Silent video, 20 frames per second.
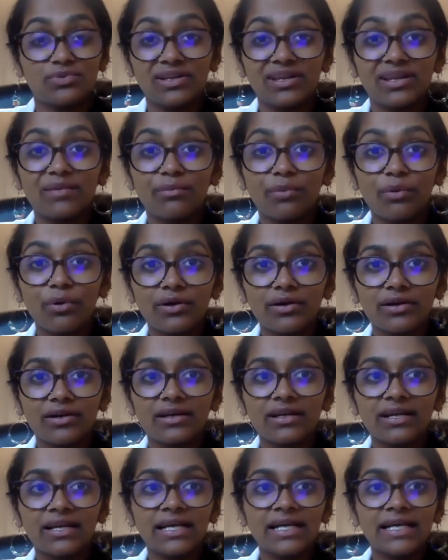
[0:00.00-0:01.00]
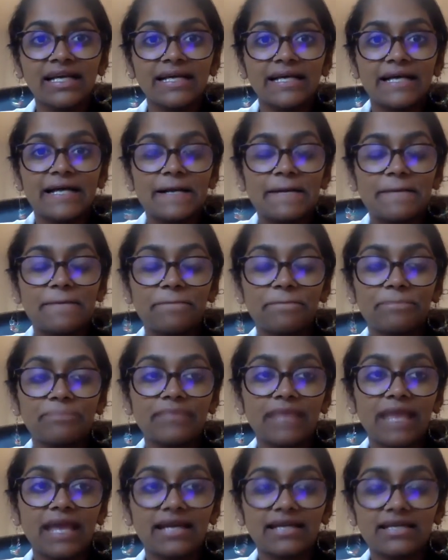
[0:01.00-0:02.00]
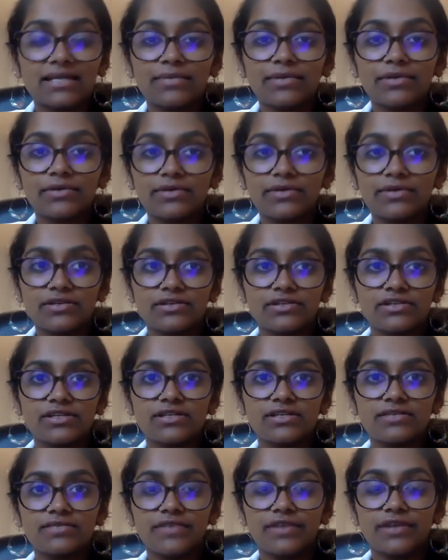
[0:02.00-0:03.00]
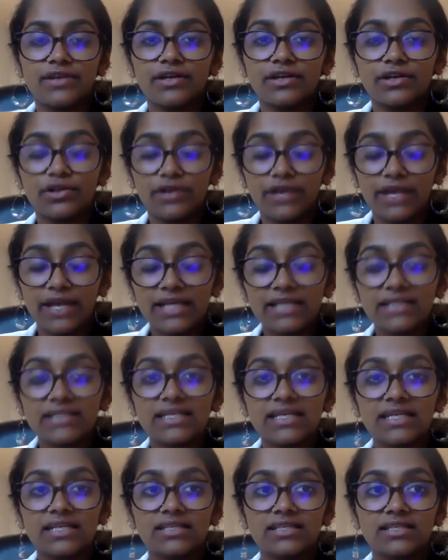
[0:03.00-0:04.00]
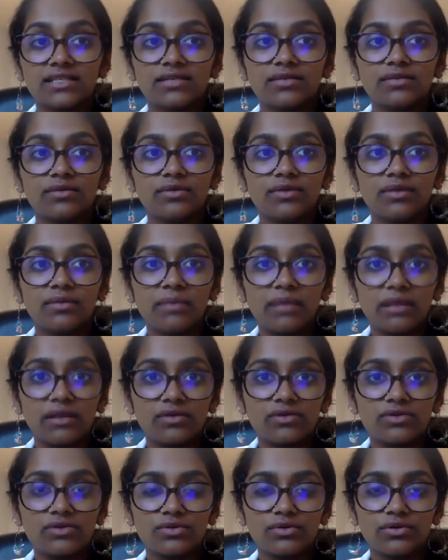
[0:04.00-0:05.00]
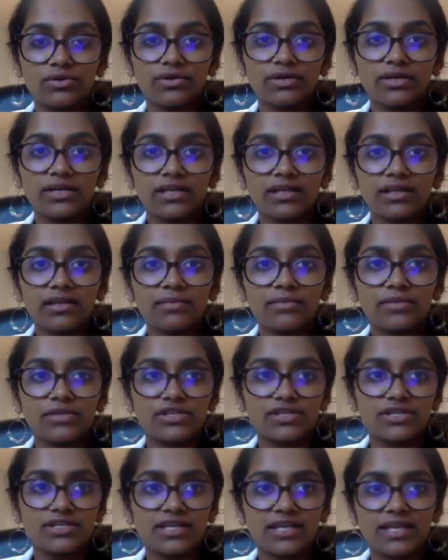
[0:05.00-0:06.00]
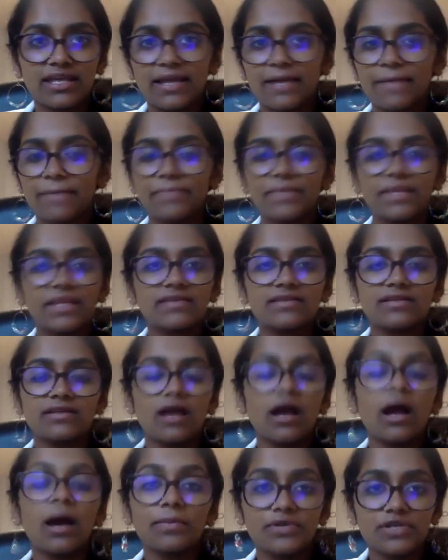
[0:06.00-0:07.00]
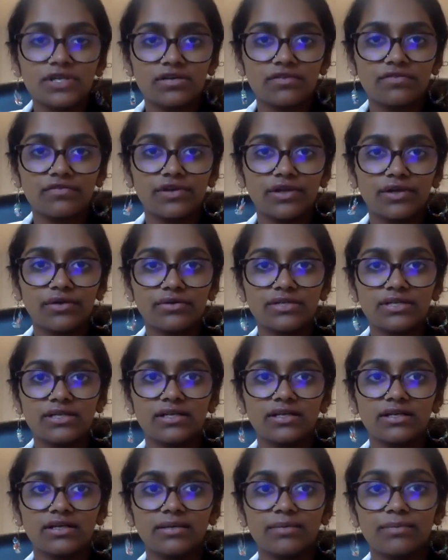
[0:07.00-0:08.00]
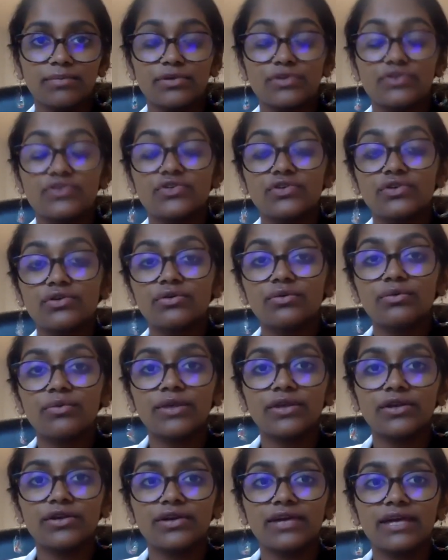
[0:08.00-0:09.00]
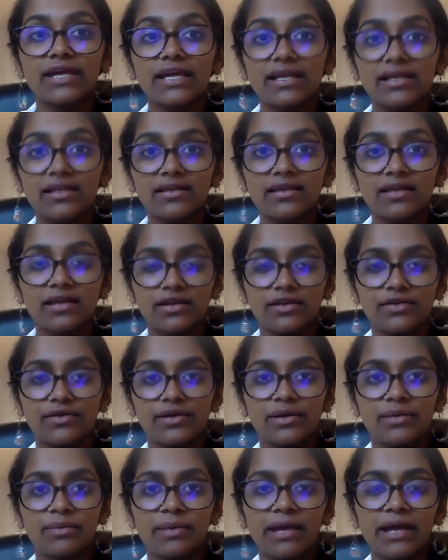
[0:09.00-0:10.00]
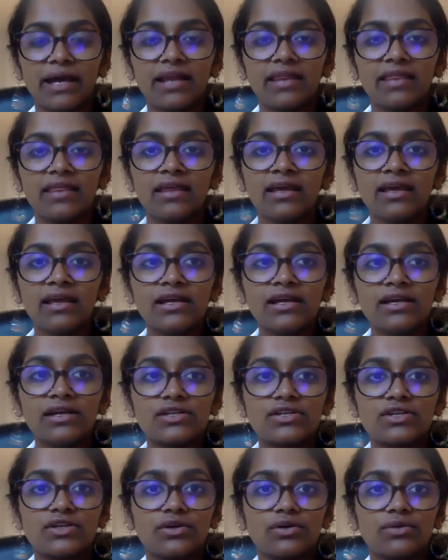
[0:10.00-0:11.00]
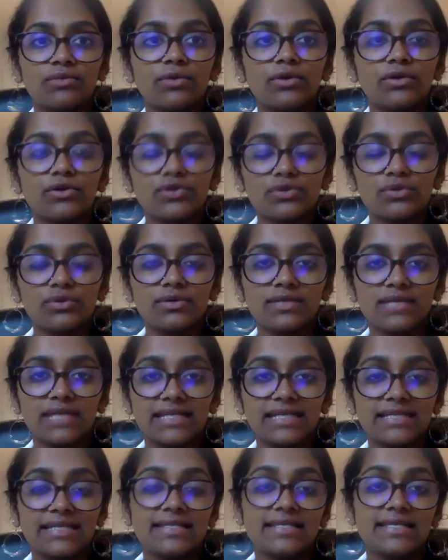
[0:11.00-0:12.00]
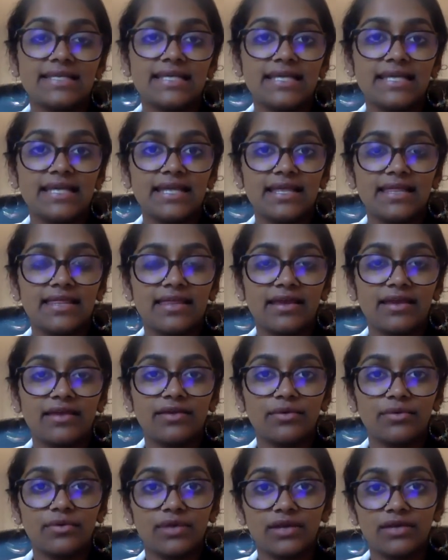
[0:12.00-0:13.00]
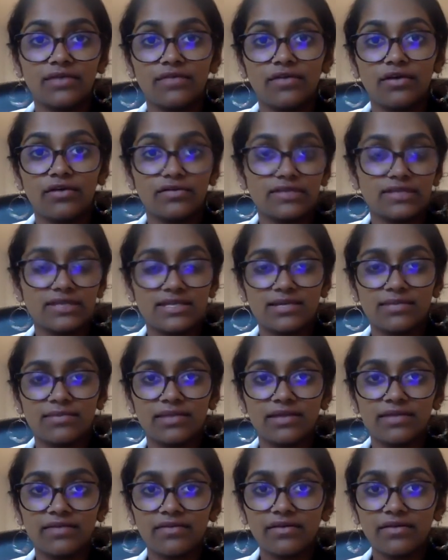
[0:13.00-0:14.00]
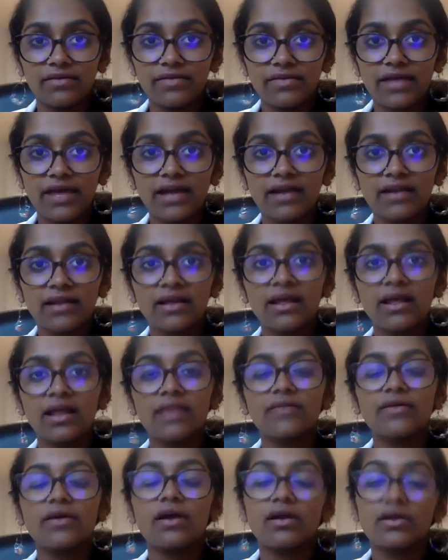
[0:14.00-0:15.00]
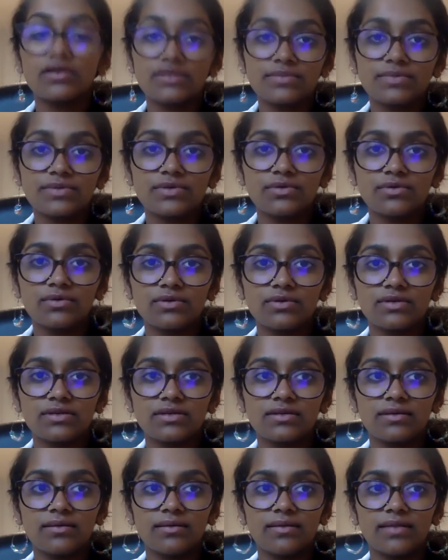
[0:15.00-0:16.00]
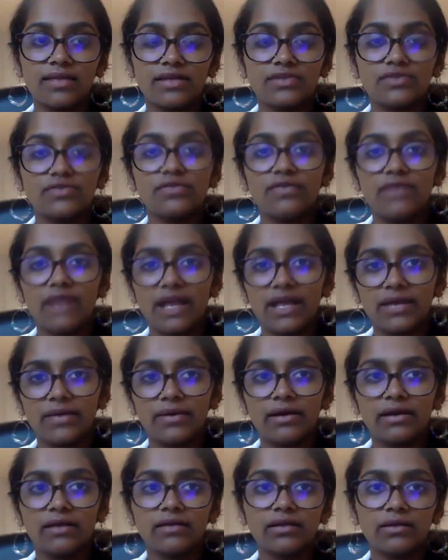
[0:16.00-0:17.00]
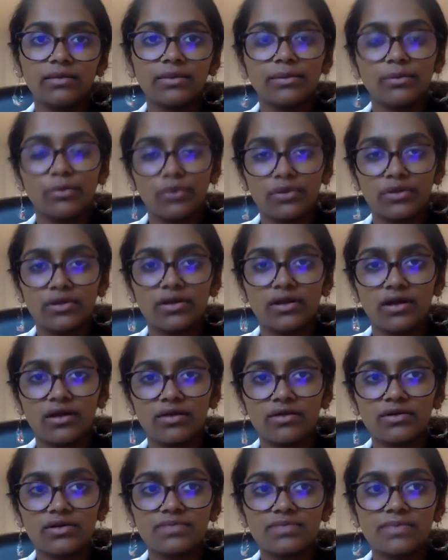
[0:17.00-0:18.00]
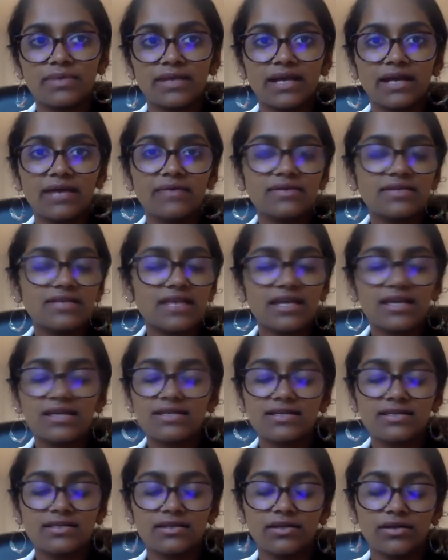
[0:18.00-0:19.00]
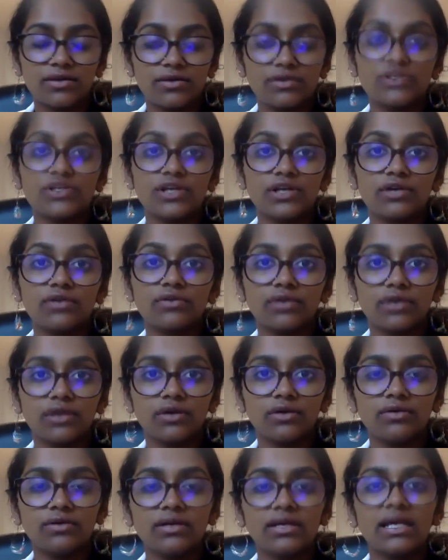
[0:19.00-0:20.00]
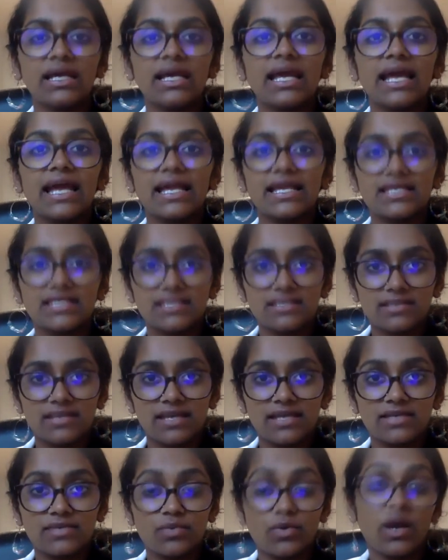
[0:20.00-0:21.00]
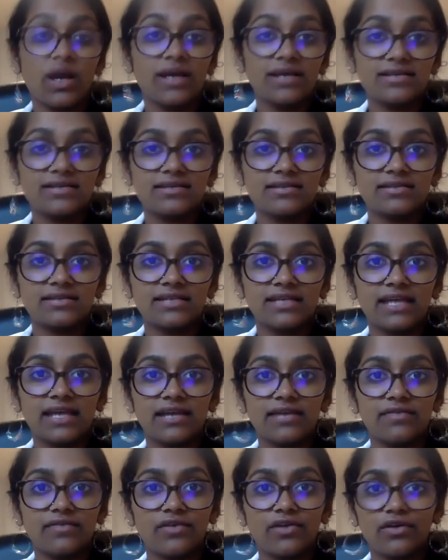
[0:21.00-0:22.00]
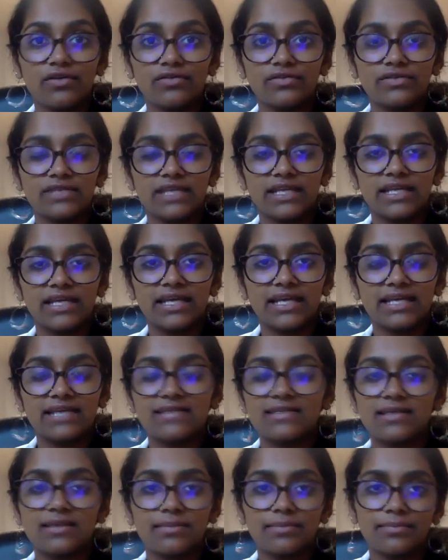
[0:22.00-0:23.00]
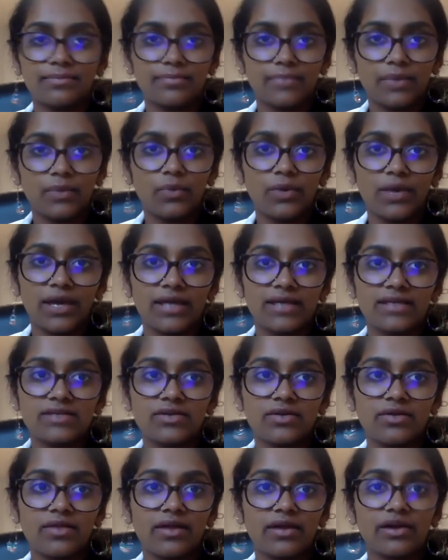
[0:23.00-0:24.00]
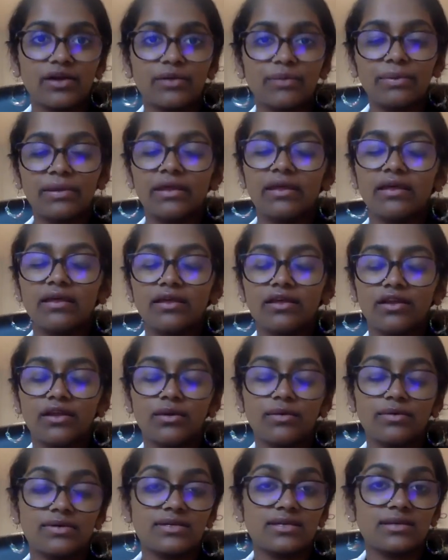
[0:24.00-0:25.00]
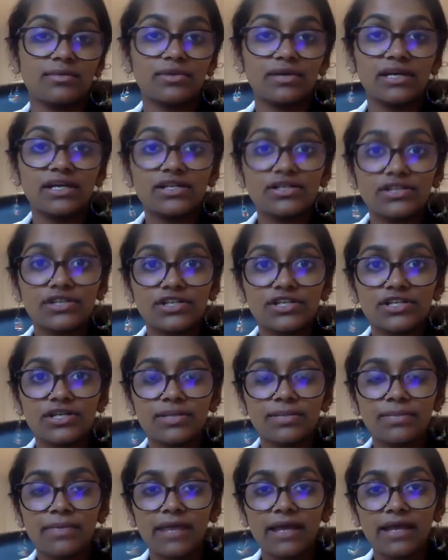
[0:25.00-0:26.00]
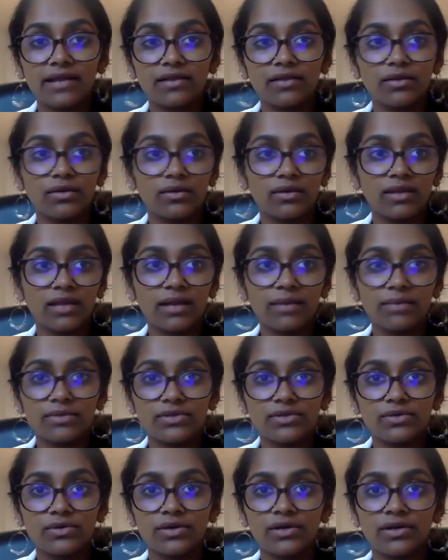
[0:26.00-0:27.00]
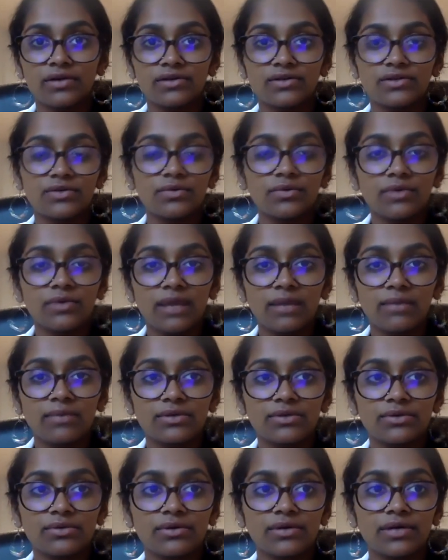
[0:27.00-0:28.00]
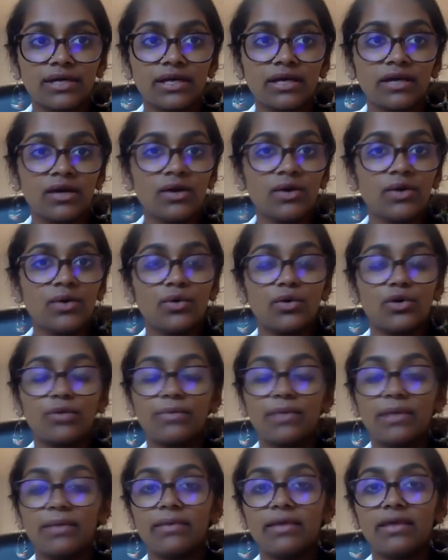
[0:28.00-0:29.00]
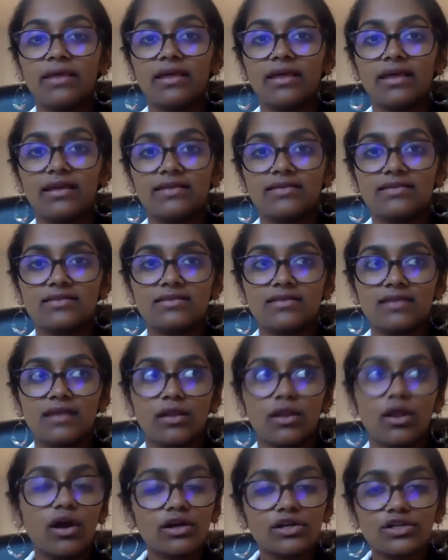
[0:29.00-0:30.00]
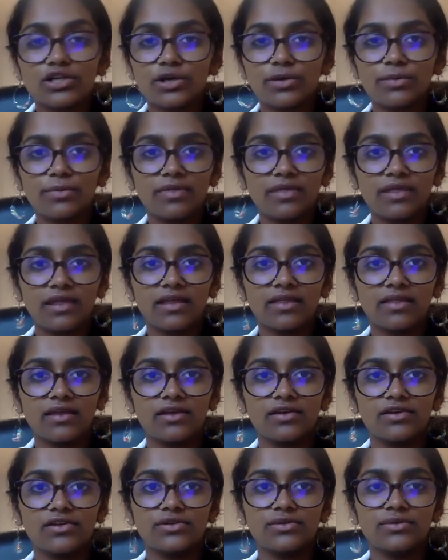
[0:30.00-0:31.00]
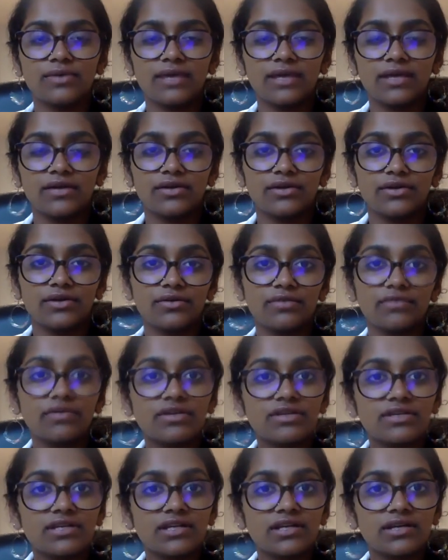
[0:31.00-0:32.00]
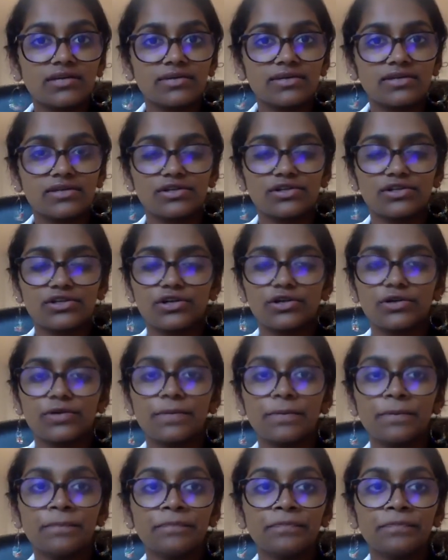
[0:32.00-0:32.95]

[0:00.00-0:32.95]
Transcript: really important um, academic research is very ingrained into the medical school curriculum or just like it's an option for you to pursue when you're in that career path. So most schools like to see that you are involved in some level of that. There are some schools that do value it a little bit more than others but i would say as you know a general note it's it's wise to get involved in it in some way so that could be you know a summer internship at a local laboratory or a school laboratory or maybe it's a long-term thing that you're doing at your university research group